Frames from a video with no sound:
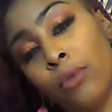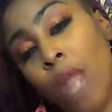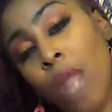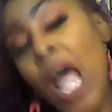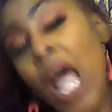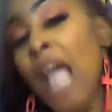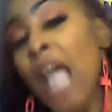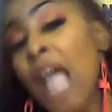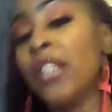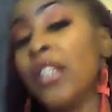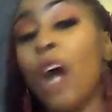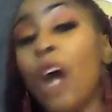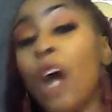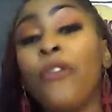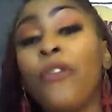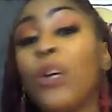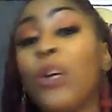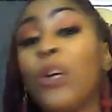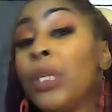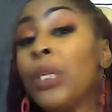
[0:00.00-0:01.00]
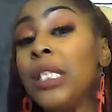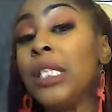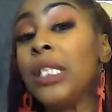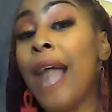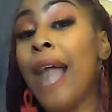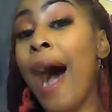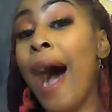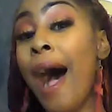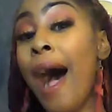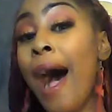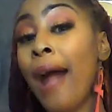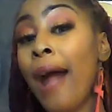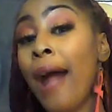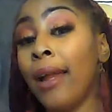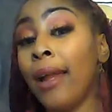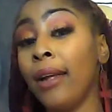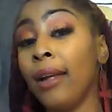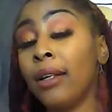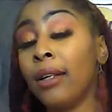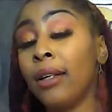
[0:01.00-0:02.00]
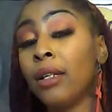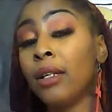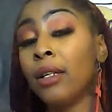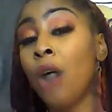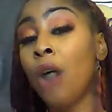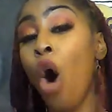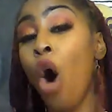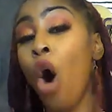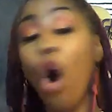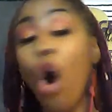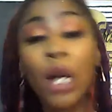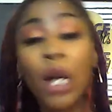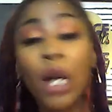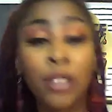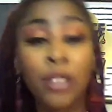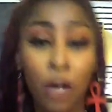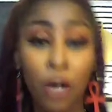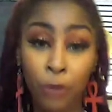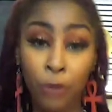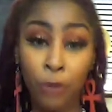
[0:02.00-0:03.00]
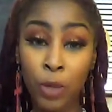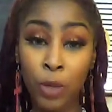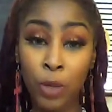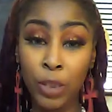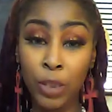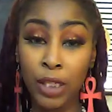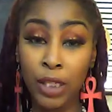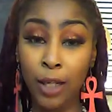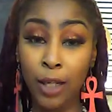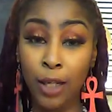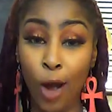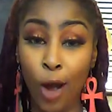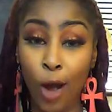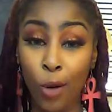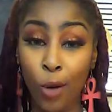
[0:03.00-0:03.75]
Is our frequency high or is our frequency low?